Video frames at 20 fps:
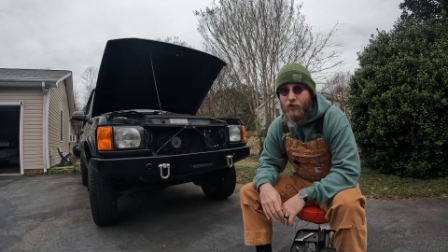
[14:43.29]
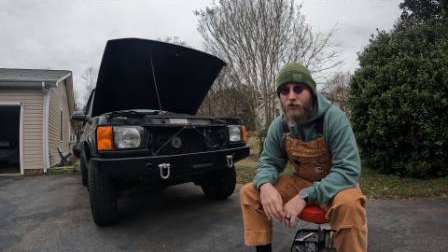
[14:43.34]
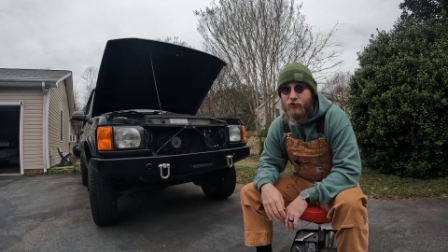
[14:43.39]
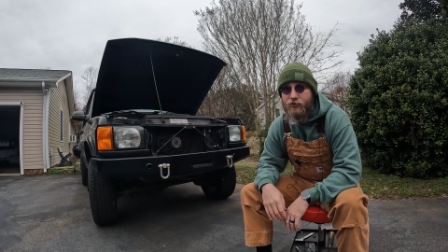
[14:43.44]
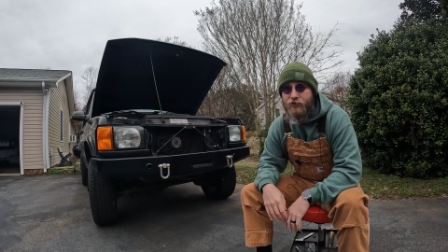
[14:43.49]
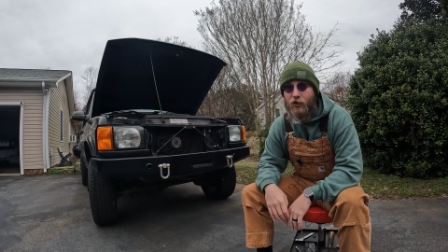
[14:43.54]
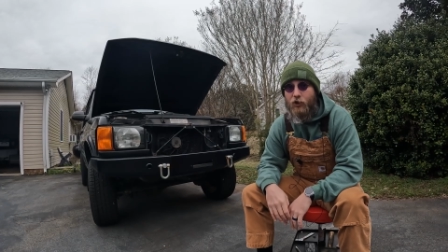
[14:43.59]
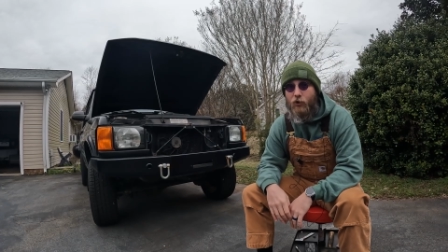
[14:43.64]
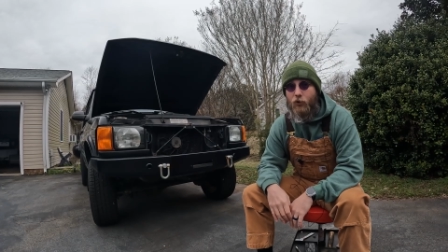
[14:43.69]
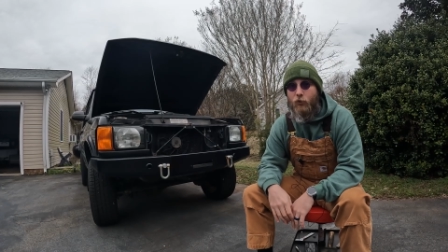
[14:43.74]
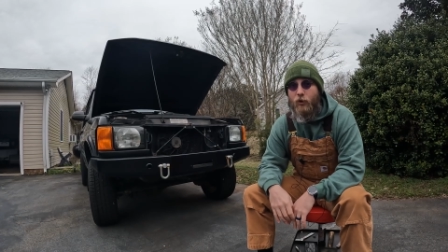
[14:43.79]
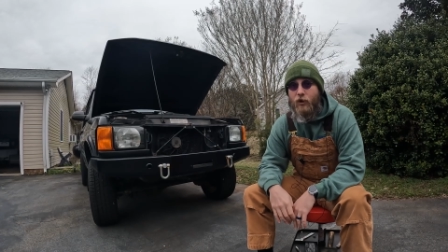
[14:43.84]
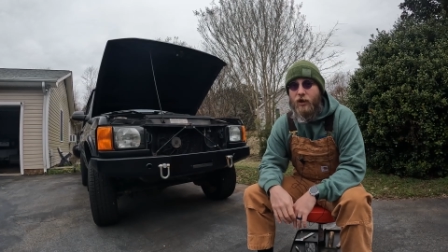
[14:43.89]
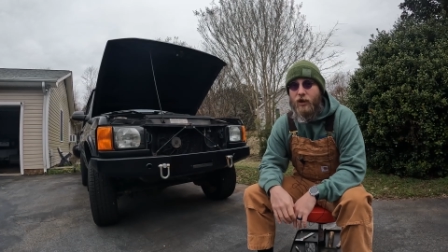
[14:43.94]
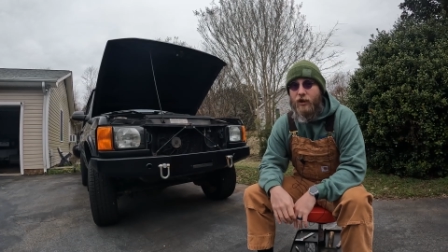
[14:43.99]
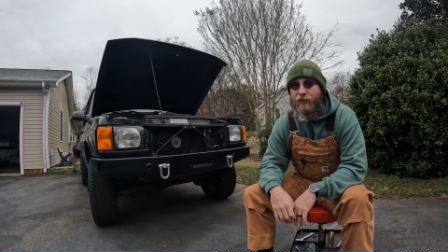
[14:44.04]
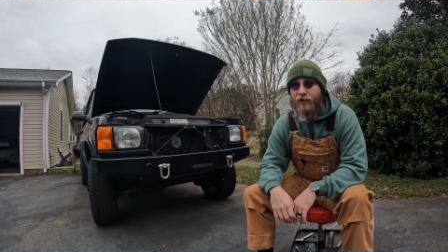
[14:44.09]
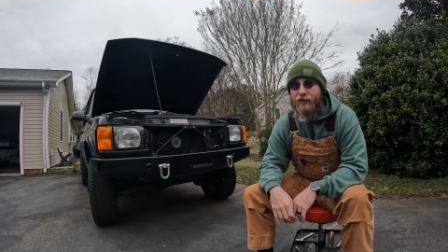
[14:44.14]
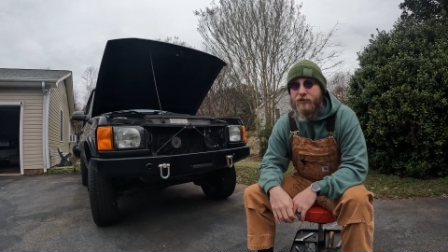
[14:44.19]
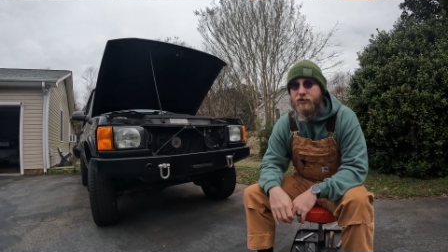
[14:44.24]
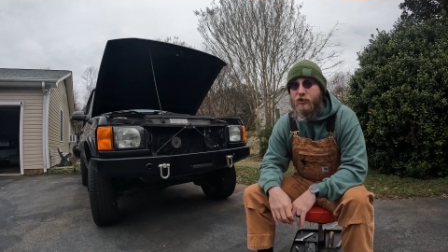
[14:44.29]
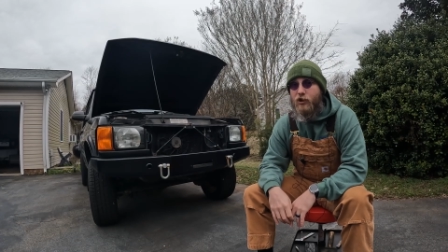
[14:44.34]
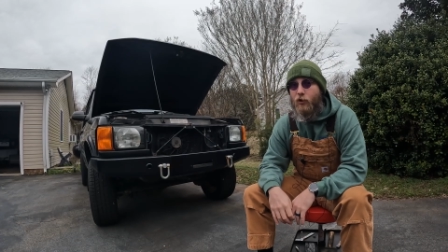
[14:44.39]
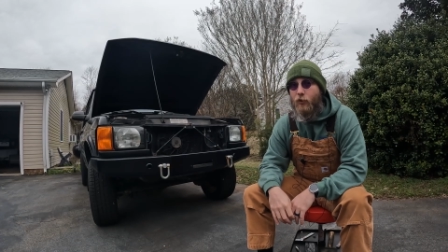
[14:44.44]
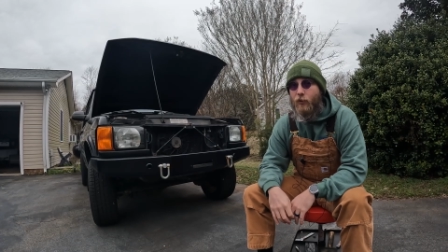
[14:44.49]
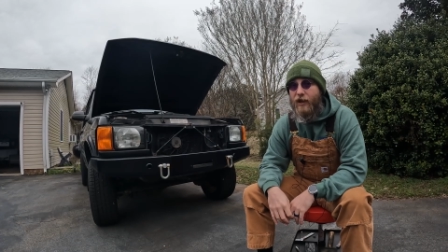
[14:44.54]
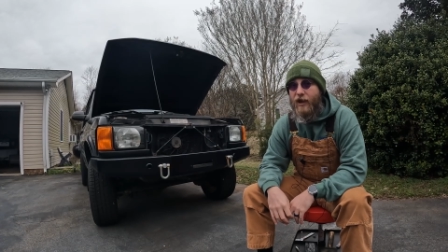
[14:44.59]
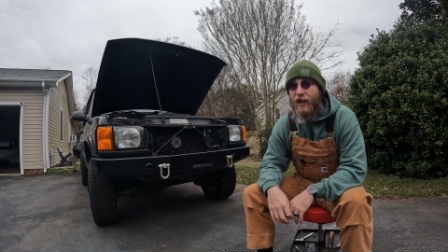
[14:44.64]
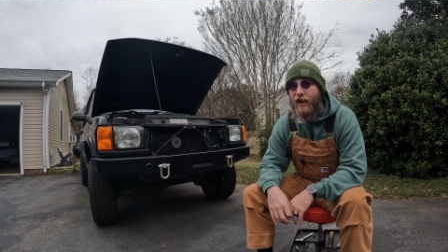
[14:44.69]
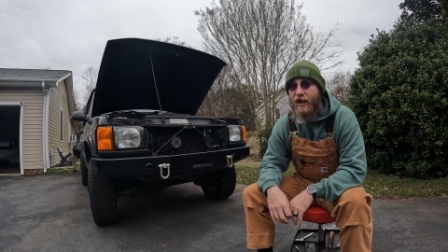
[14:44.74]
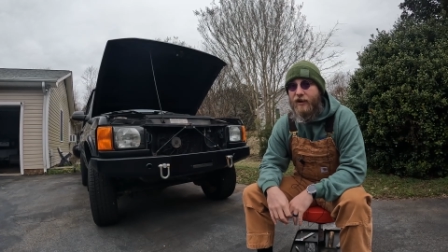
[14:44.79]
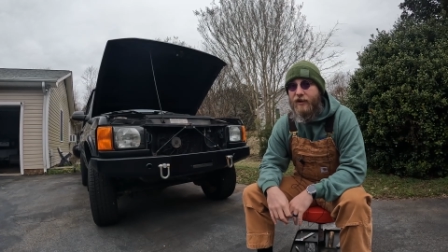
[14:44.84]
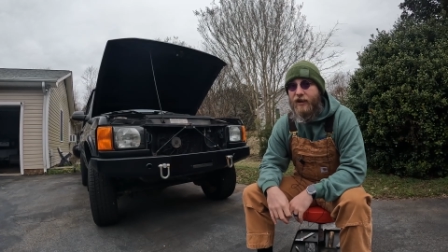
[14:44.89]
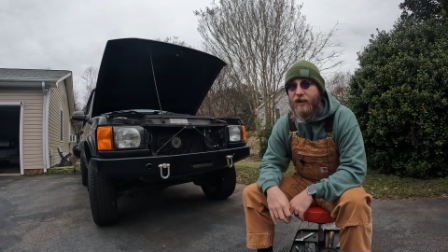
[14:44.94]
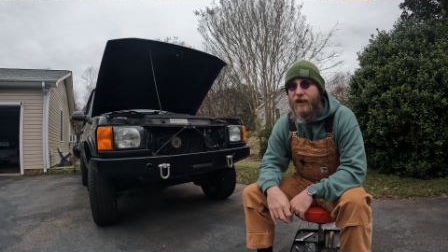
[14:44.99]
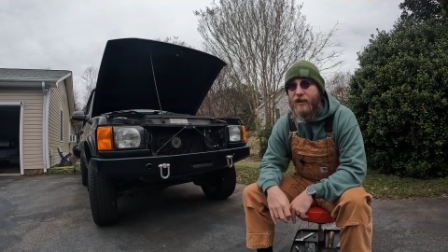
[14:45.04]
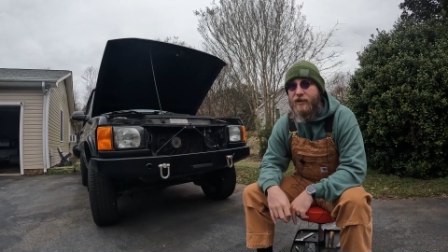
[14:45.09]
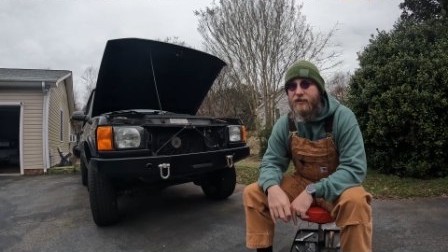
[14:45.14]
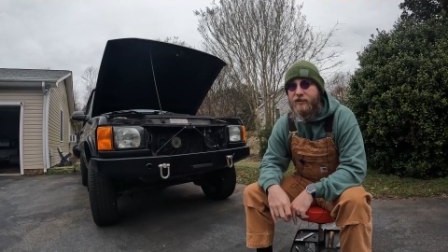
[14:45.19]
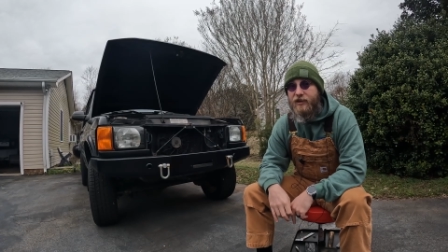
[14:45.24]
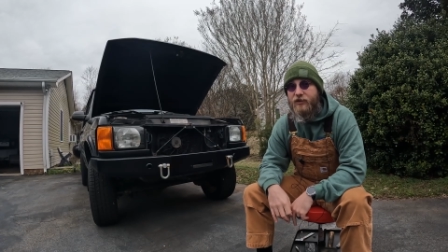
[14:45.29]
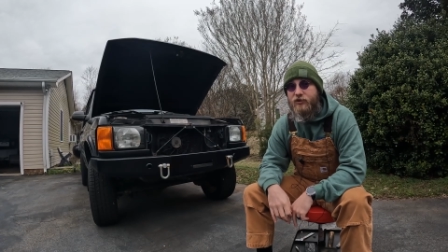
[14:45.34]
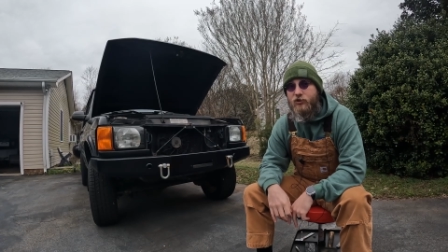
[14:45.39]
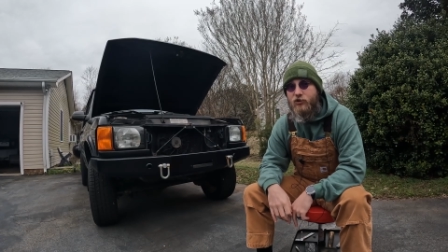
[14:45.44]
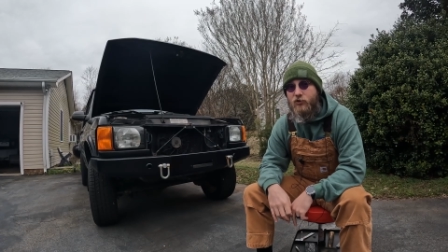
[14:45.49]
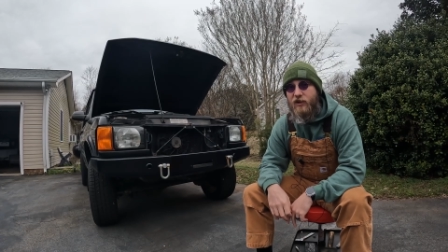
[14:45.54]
So let's go ahead and get